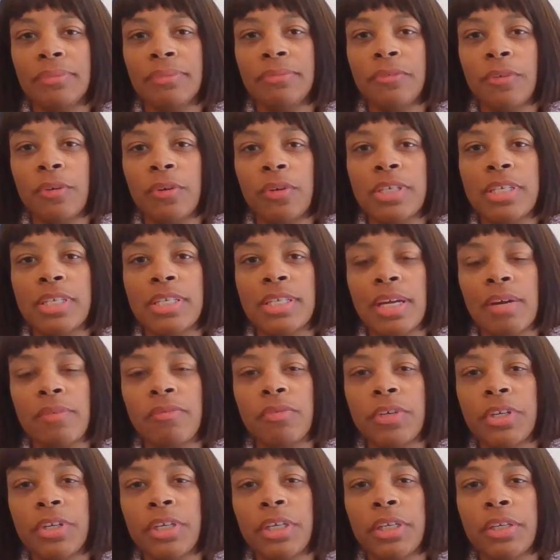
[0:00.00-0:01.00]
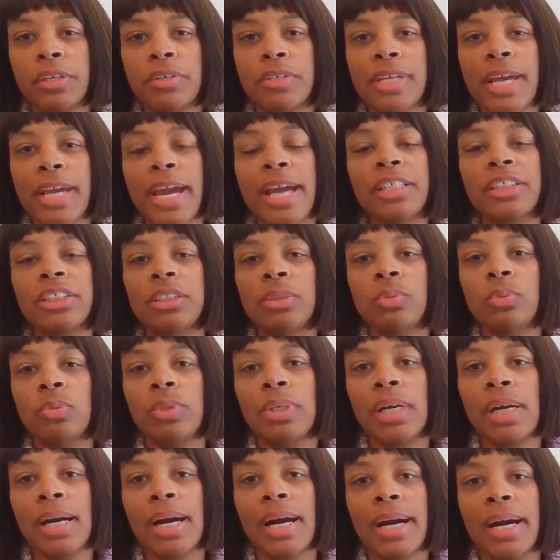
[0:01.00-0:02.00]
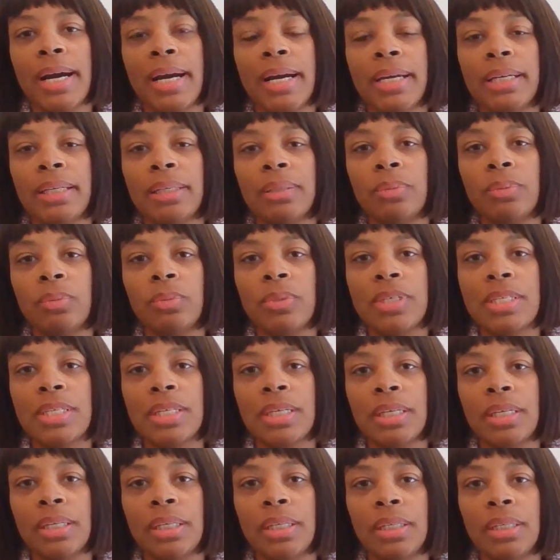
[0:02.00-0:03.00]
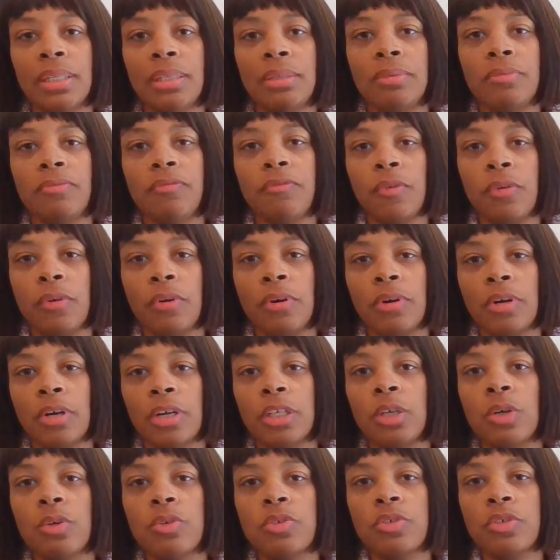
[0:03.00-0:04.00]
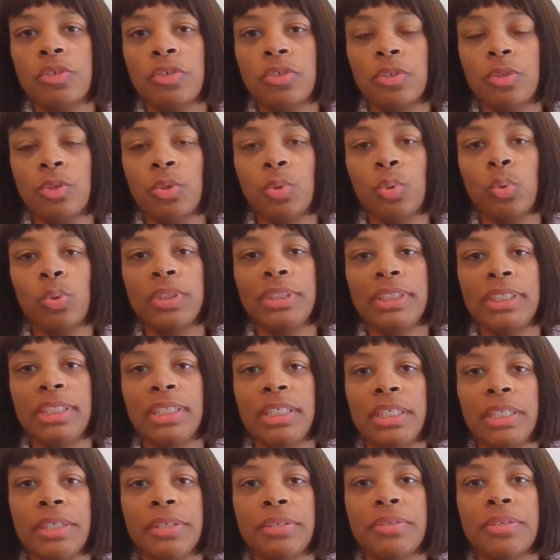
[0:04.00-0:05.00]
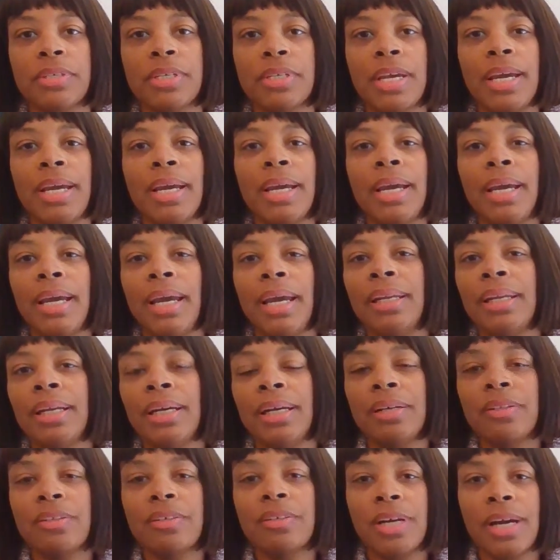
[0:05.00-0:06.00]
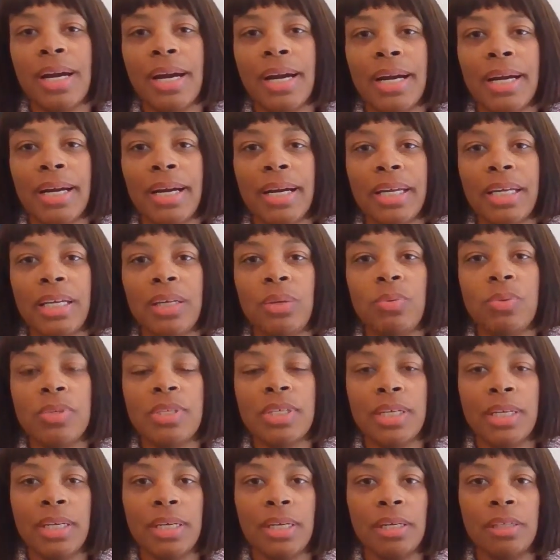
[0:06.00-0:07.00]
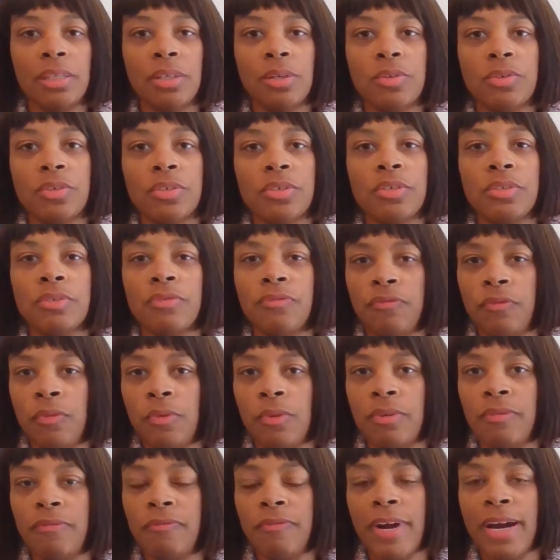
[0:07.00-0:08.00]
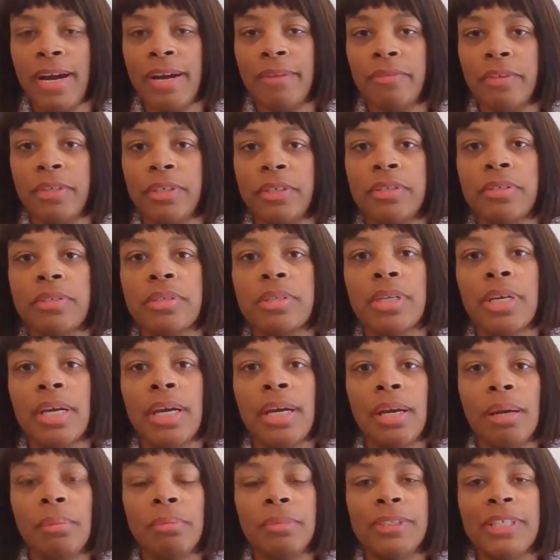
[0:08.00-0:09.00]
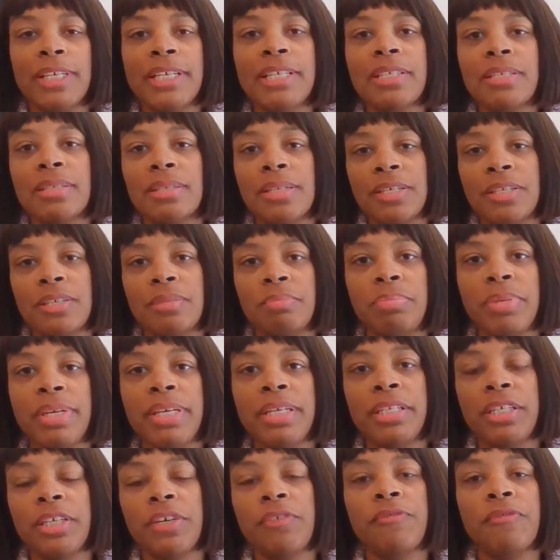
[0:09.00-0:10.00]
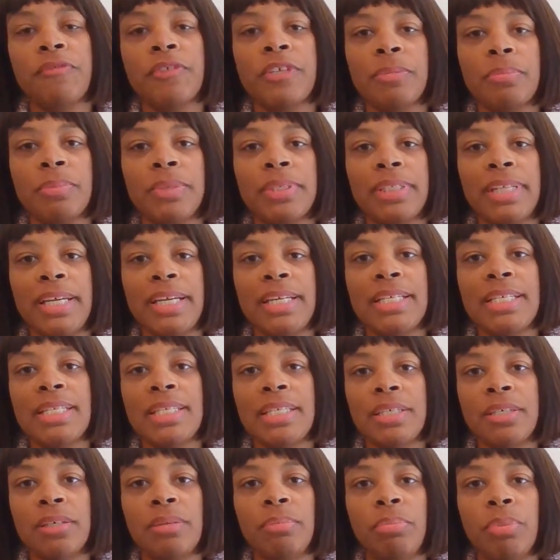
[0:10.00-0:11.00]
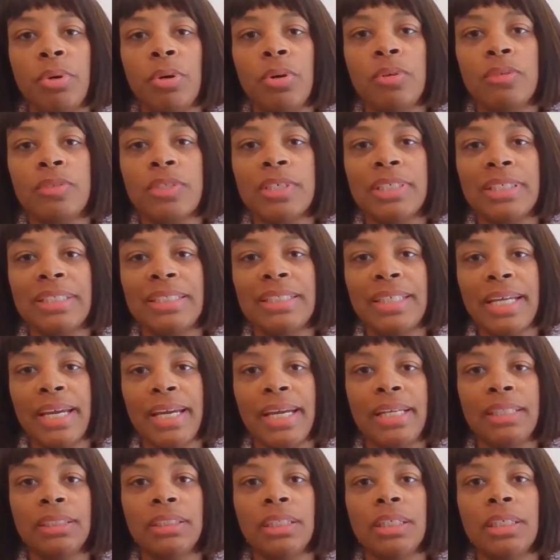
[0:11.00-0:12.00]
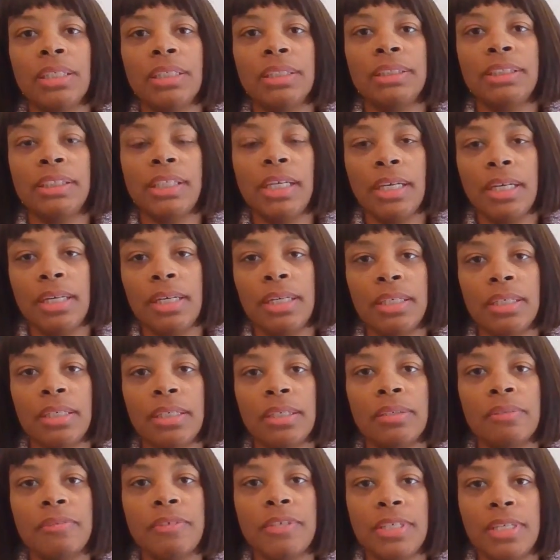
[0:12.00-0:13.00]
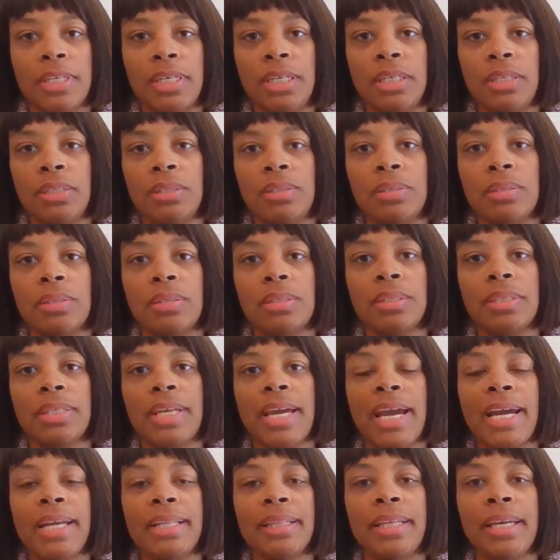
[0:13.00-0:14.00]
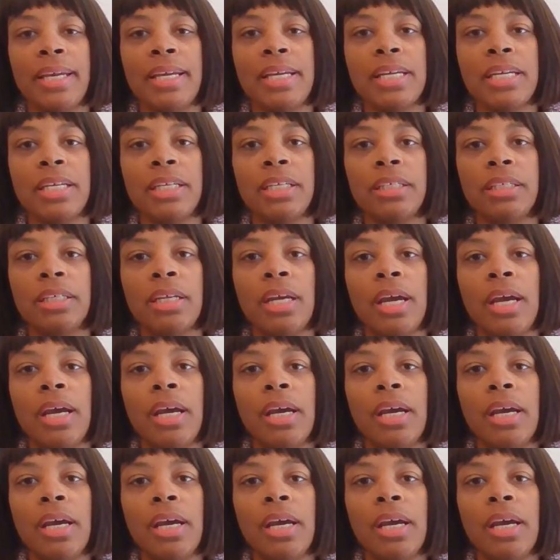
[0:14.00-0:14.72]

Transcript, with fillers: for several years. Actually, one guy was in for closer to twenty years, and the other guy, he was in closer to four or five years. But there's, there's a big difference, but they still both attained a ton of skills that they can